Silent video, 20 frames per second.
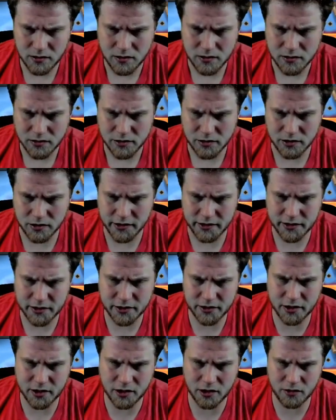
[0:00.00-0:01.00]
So let's
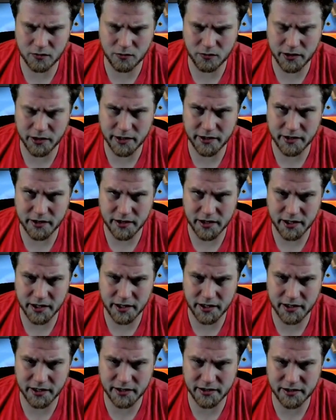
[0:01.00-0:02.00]
start with
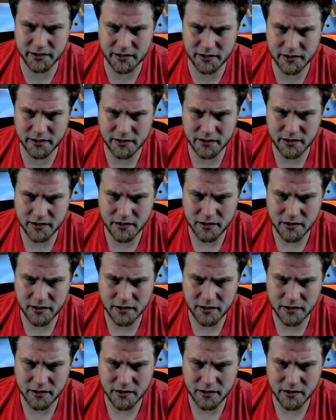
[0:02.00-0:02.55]
this.